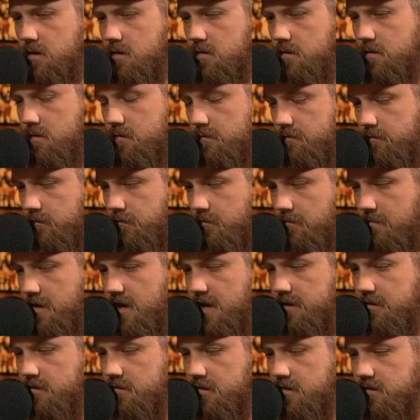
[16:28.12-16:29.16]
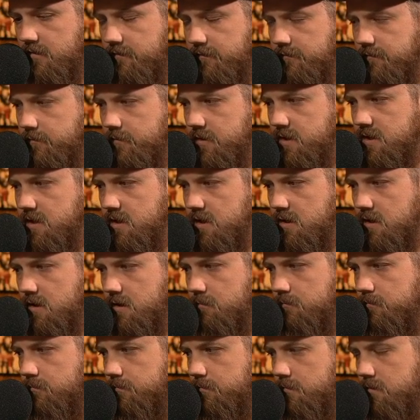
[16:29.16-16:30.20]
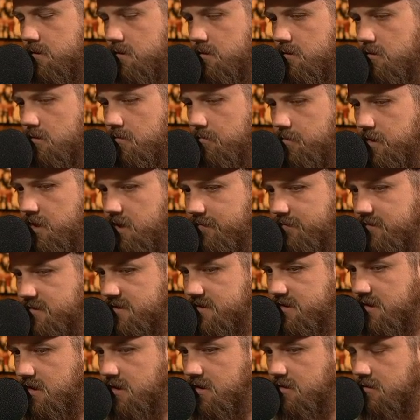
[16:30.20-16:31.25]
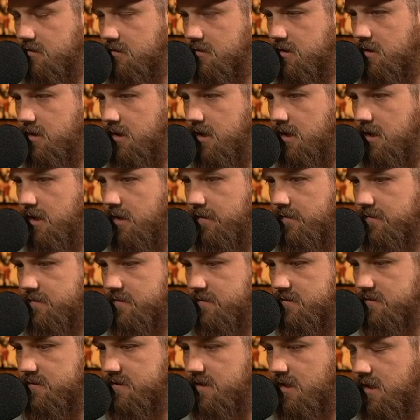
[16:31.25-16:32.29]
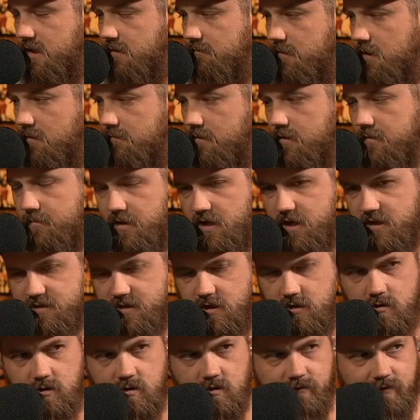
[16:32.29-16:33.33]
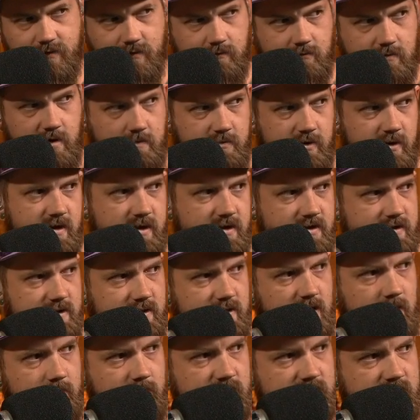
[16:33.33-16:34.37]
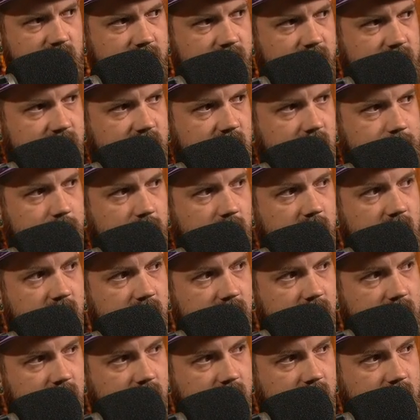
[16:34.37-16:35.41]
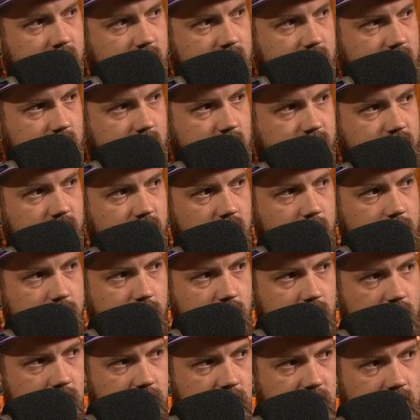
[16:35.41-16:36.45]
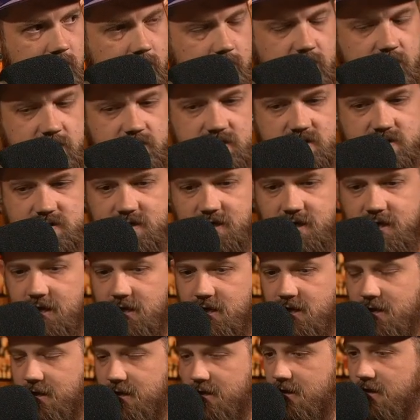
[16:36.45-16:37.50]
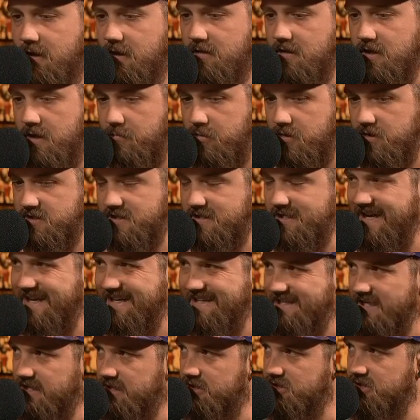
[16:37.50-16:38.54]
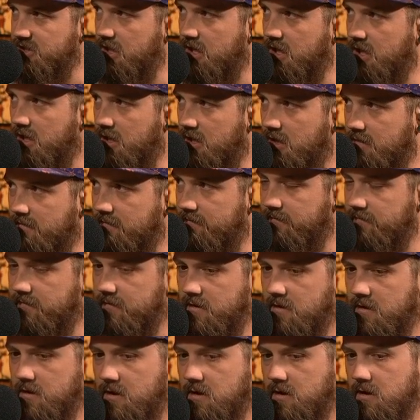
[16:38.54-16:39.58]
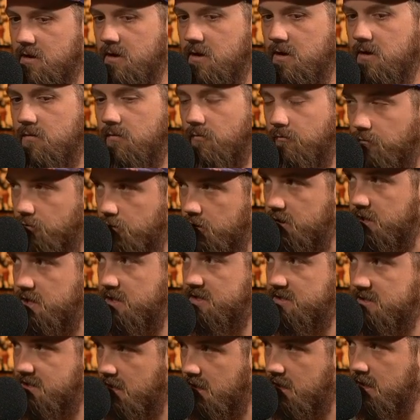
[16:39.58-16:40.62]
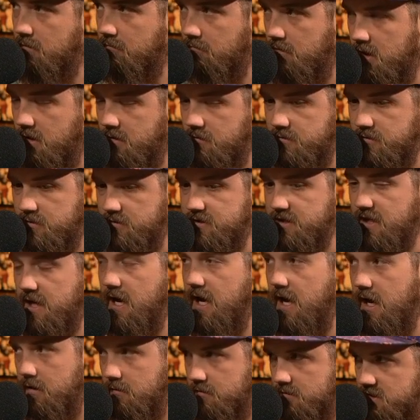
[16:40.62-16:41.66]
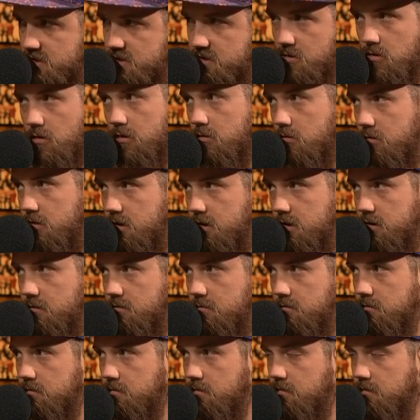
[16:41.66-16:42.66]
uh, the reminder of we did a you know a bit of a study looking at second round running backs. I don't know if you remember these numbers off the top of your head, Kyle, or if you can pull them up, but just the percentage of rookie second rounders outscoring